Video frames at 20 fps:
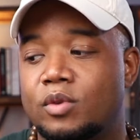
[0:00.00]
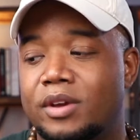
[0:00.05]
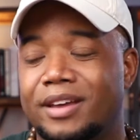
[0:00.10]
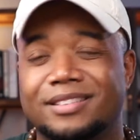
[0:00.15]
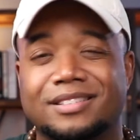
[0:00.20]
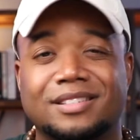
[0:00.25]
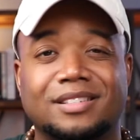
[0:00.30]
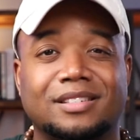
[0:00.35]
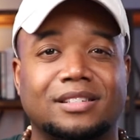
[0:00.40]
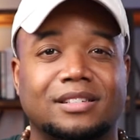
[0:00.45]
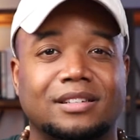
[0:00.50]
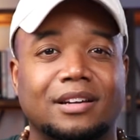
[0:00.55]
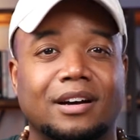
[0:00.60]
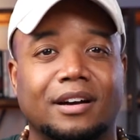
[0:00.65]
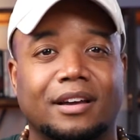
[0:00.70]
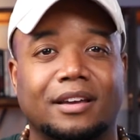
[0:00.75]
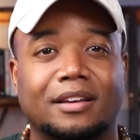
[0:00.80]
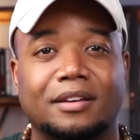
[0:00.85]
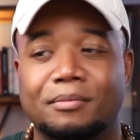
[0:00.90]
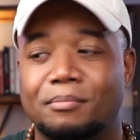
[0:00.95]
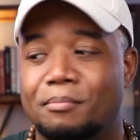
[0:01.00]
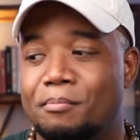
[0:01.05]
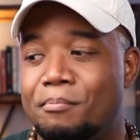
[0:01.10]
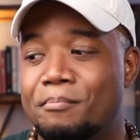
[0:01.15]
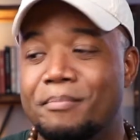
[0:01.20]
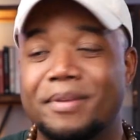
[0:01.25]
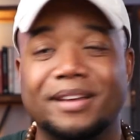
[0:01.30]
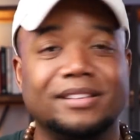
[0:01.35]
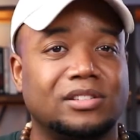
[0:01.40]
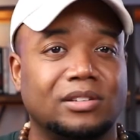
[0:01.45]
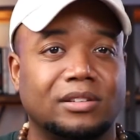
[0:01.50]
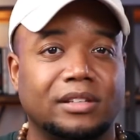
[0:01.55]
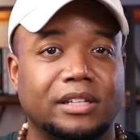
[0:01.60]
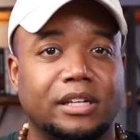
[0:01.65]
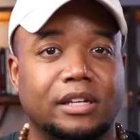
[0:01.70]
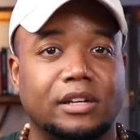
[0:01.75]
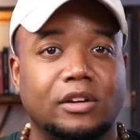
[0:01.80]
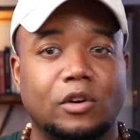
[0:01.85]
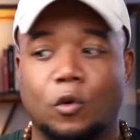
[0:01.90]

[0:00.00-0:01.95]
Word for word: get stuck mentally